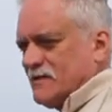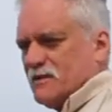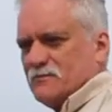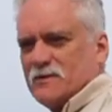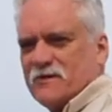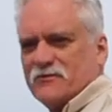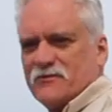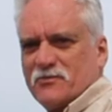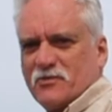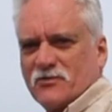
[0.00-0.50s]

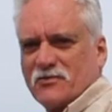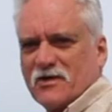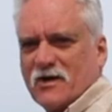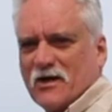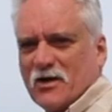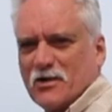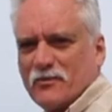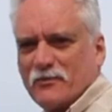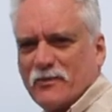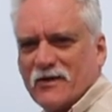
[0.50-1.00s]
Might have to put the
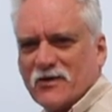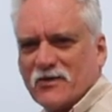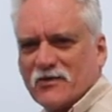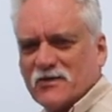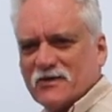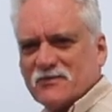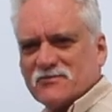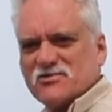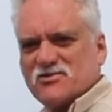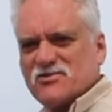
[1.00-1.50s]
coat back
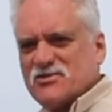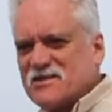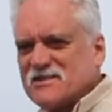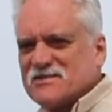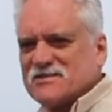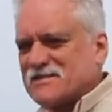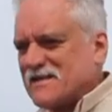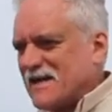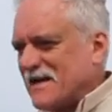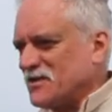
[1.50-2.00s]
on. I was
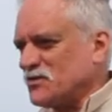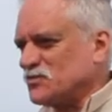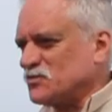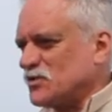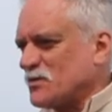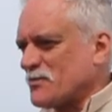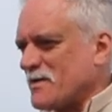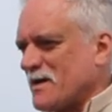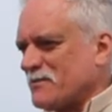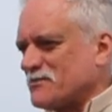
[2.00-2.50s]
just starting to
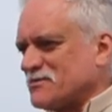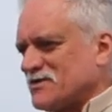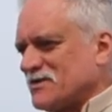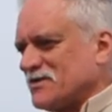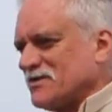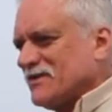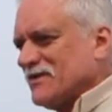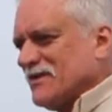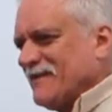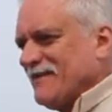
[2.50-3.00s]
warm up
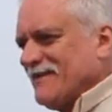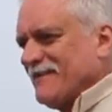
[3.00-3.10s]
too.